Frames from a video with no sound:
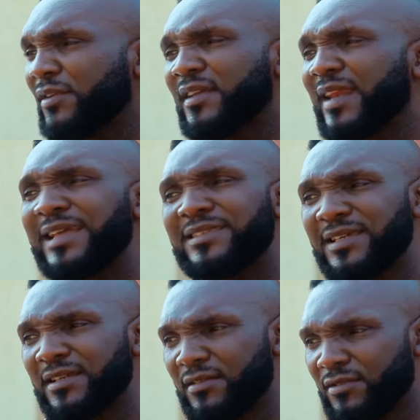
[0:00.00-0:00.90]
the
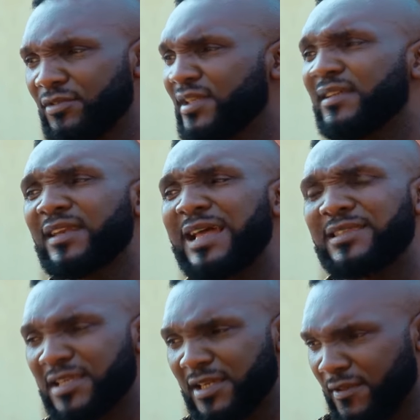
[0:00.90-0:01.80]
lighting. You did the
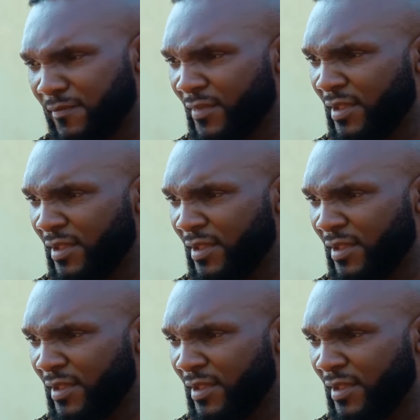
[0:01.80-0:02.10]
lighting.